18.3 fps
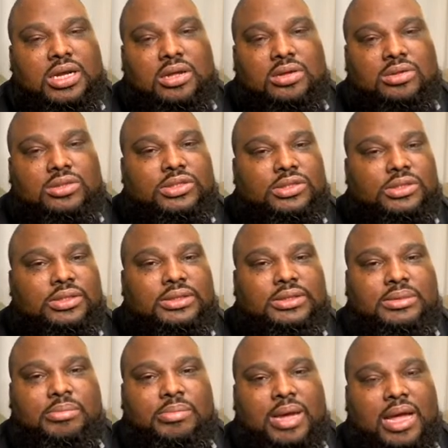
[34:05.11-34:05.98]
culture
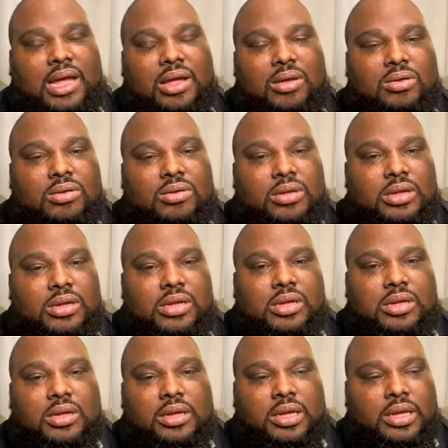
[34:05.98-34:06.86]
is about,
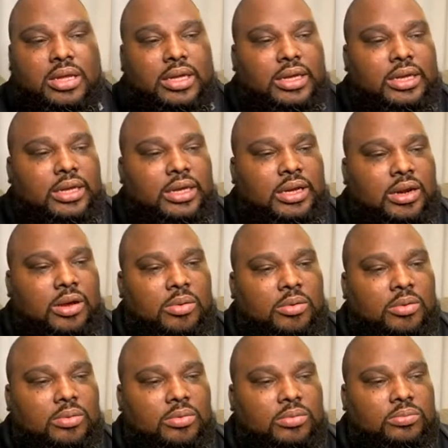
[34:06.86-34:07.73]
you
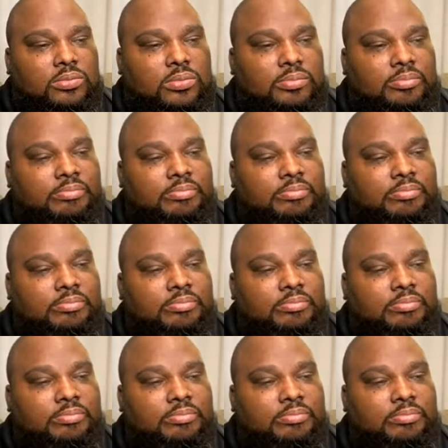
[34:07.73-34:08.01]
know,